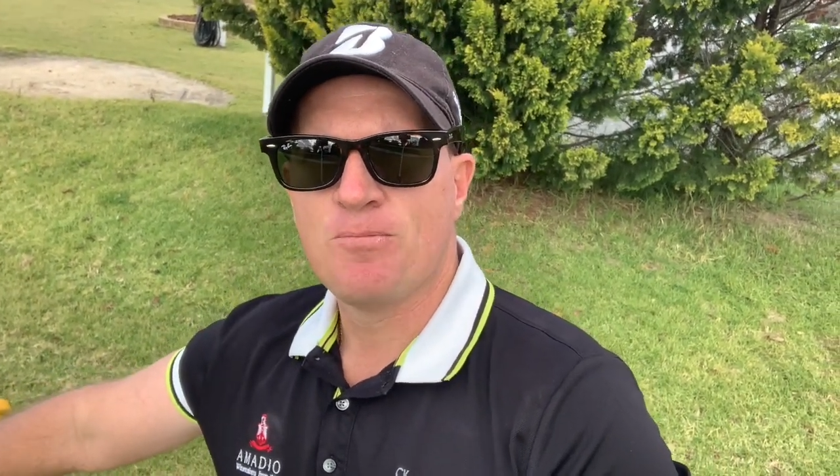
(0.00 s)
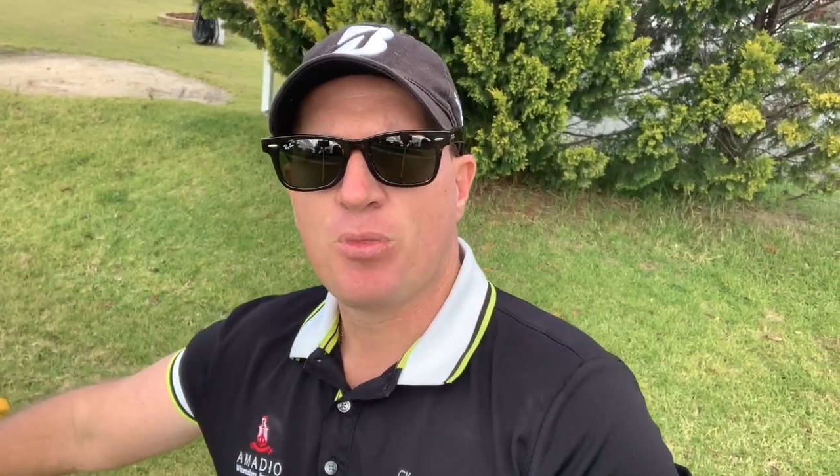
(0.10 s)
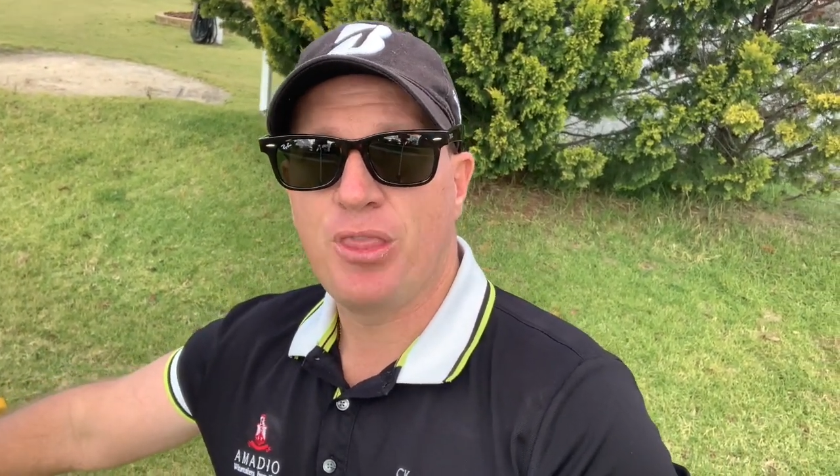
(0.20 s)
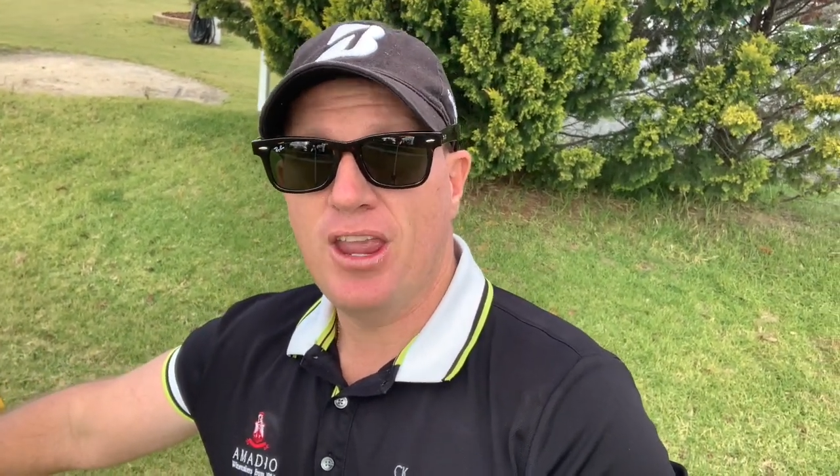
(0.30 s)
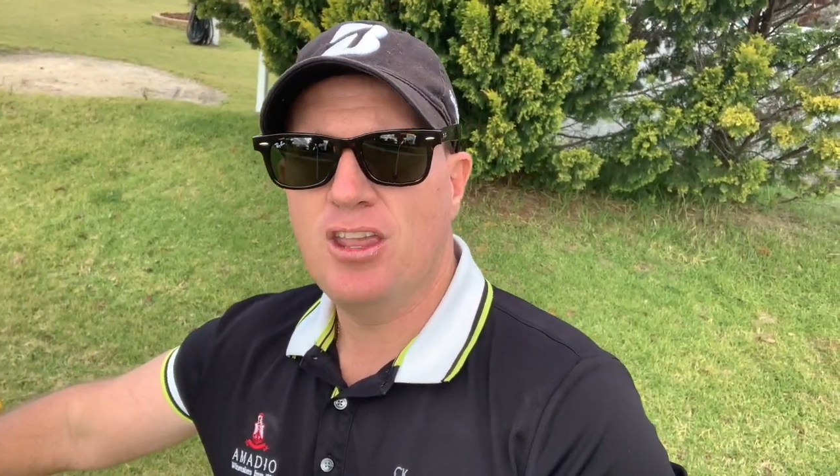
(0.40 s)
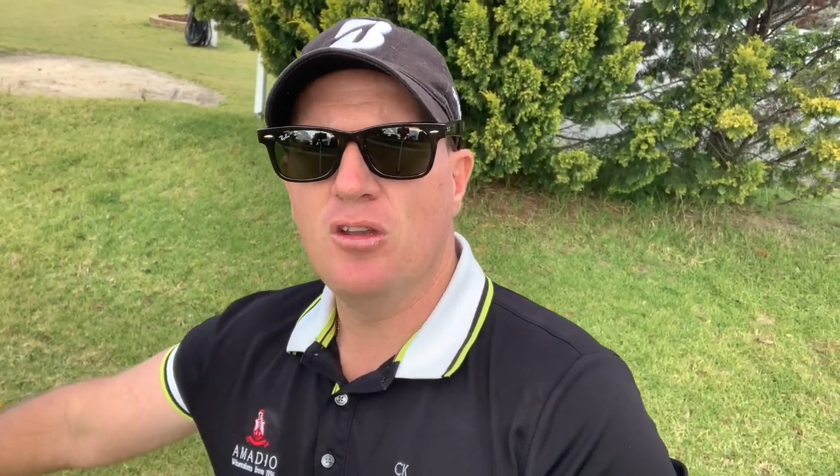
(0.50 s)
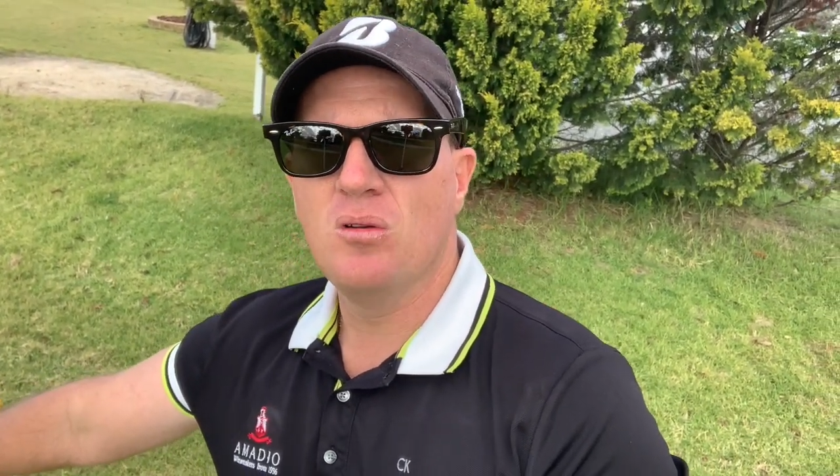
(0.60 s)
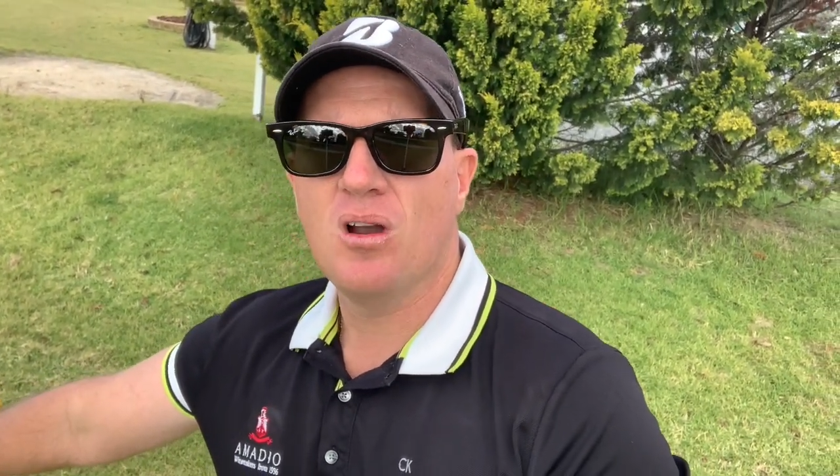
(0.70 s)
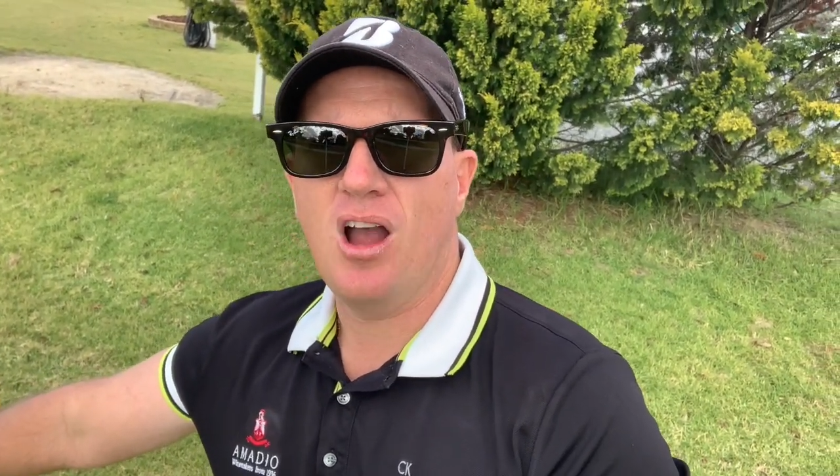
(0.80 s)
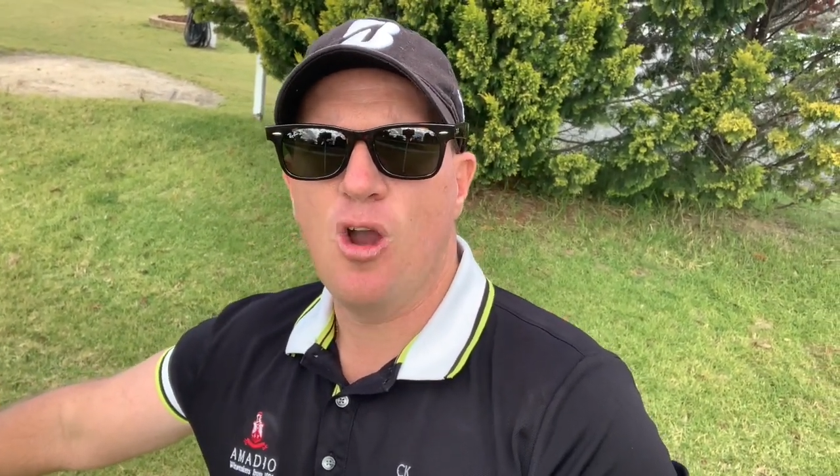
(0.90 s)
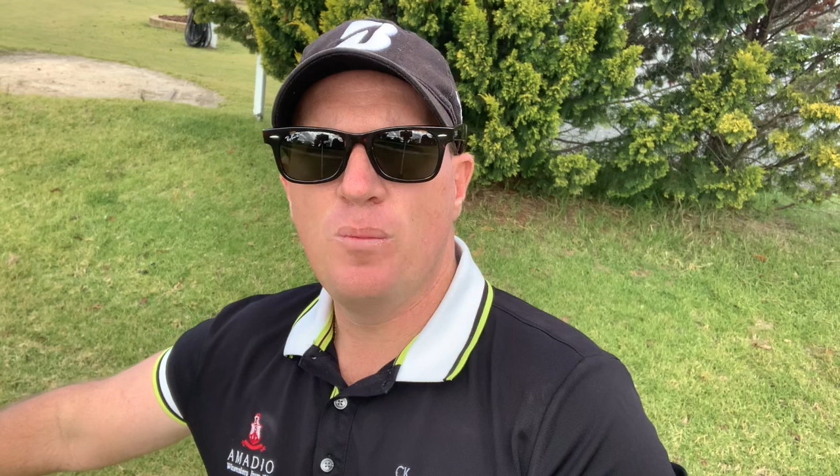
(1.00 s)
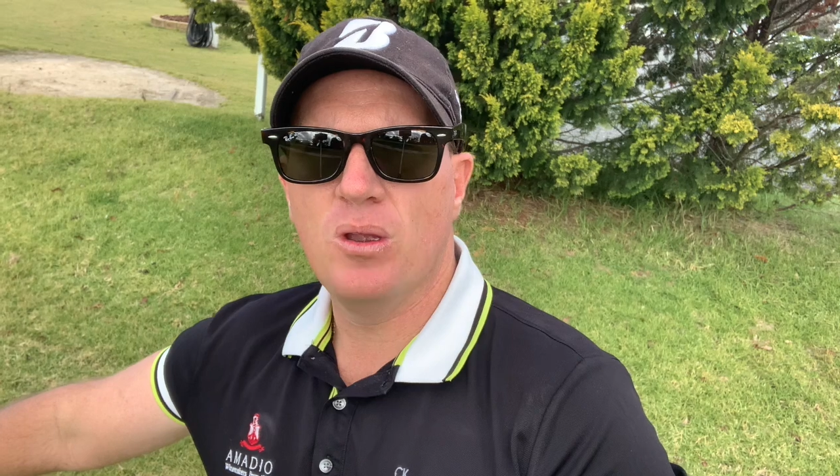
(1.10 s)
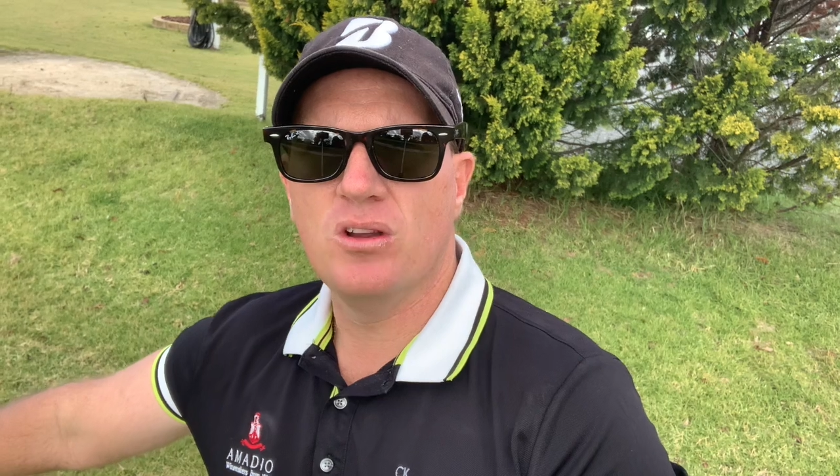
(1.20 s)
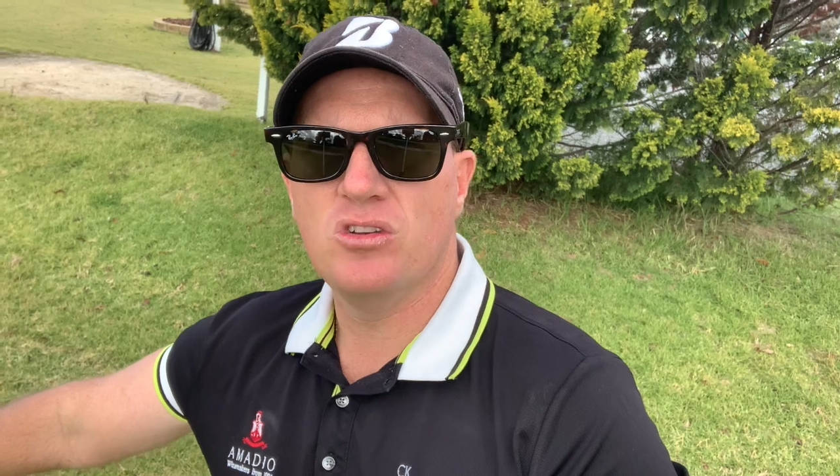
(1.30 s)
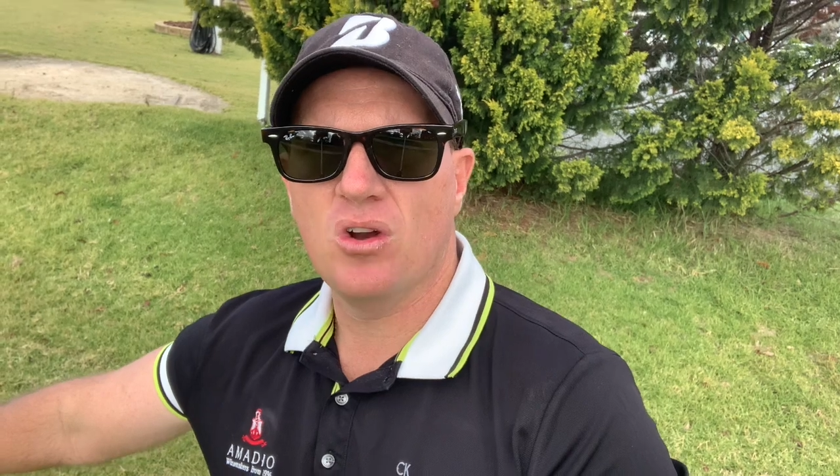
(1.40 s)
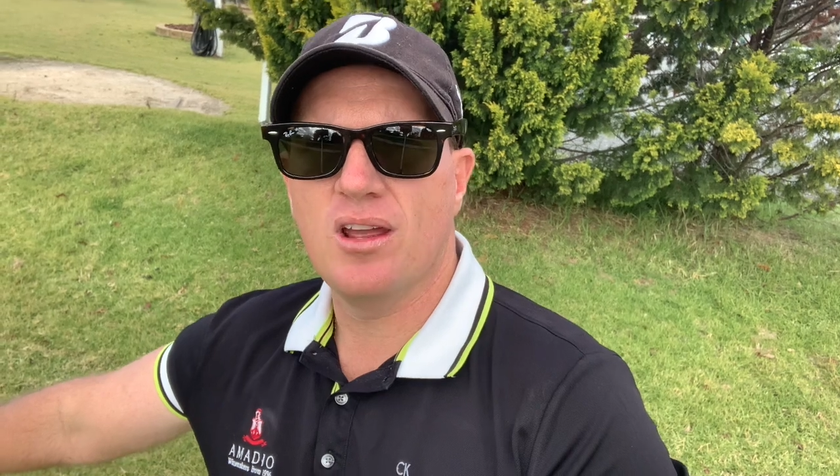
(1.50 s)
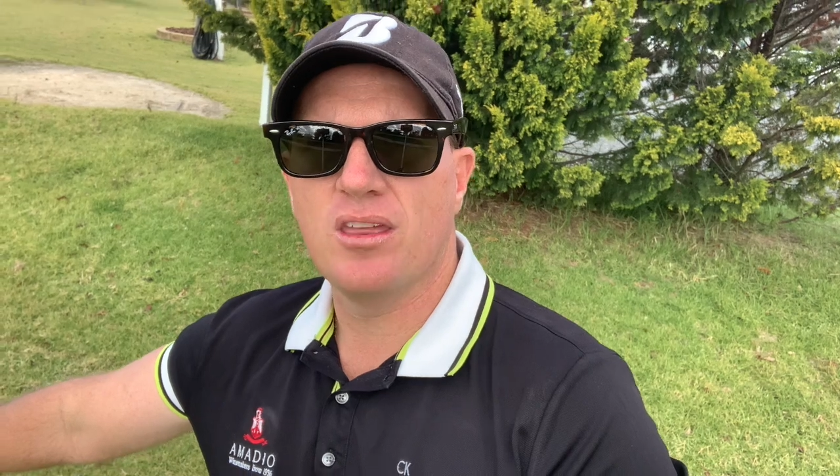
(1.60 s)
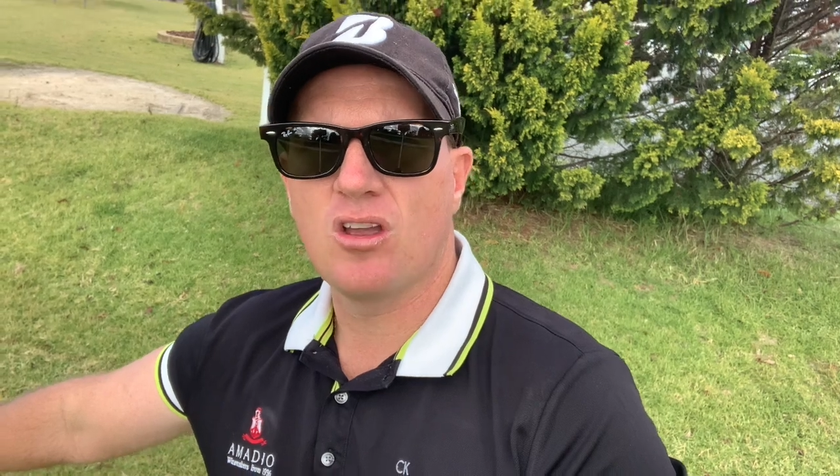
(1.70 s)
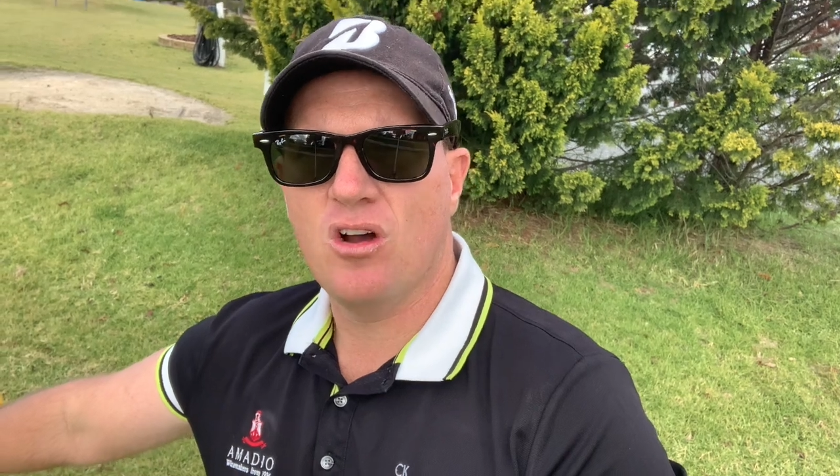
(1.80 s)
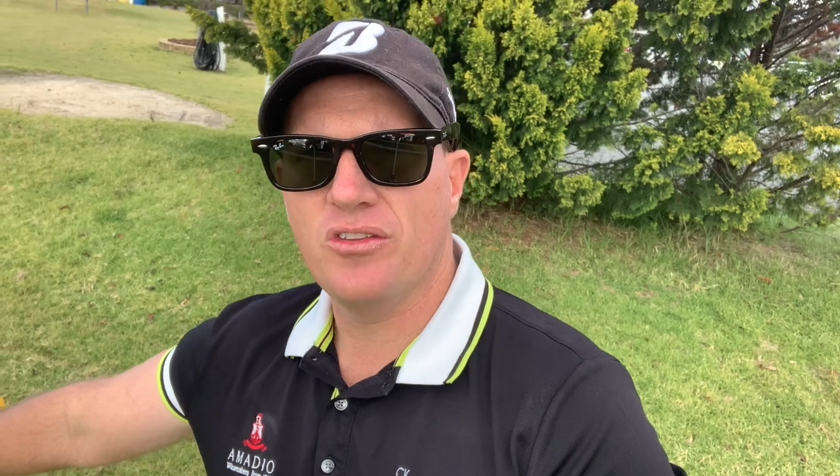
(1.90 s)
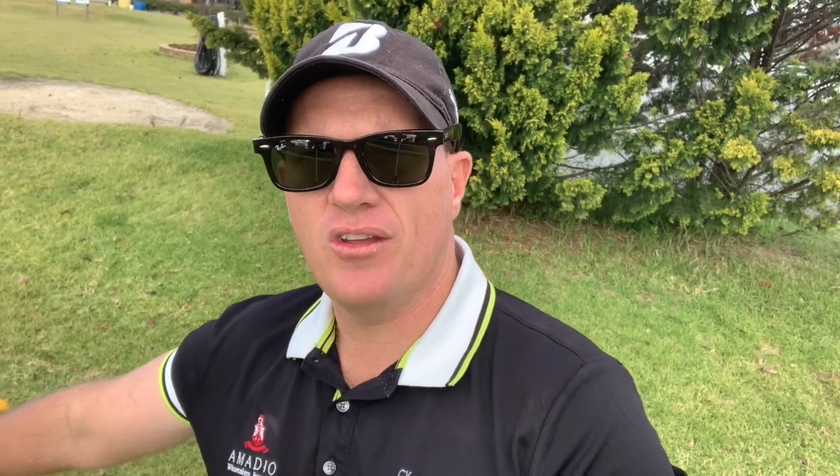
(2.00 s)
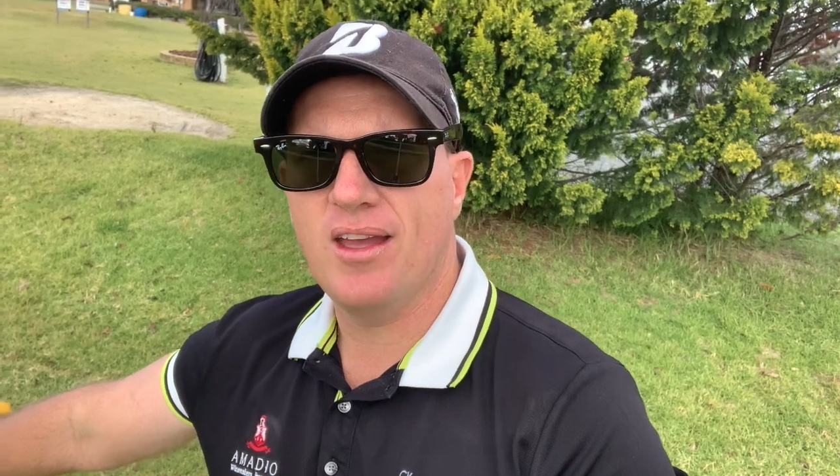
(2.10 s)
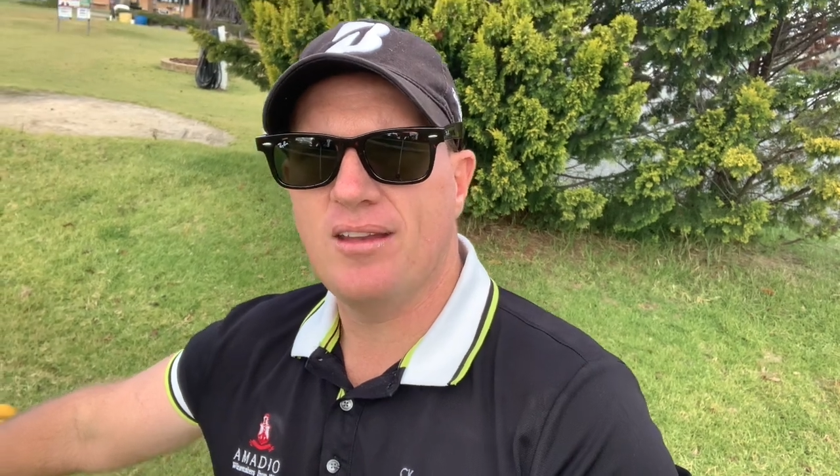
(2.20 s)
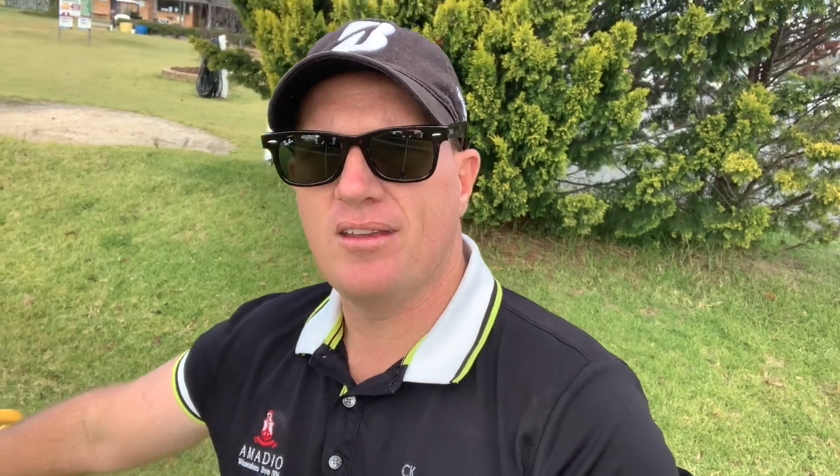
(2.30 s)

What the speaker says: thank you. I hope you enjoy the content.